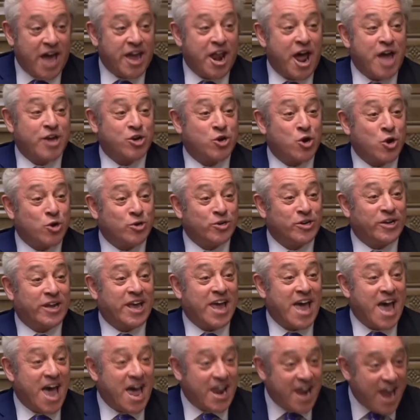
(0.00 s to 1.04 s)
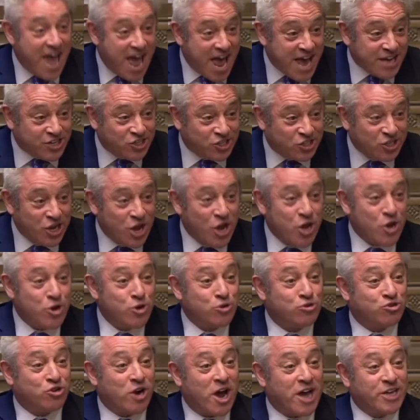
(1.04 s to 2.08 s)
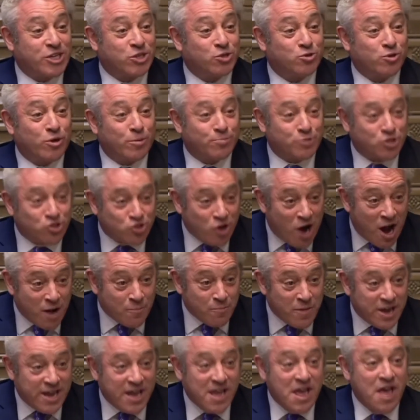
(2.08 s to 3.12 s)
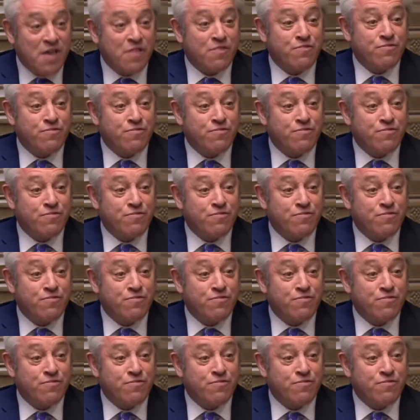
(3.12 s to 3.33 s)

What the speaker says: and I couldn't care less who tries to obstruct me.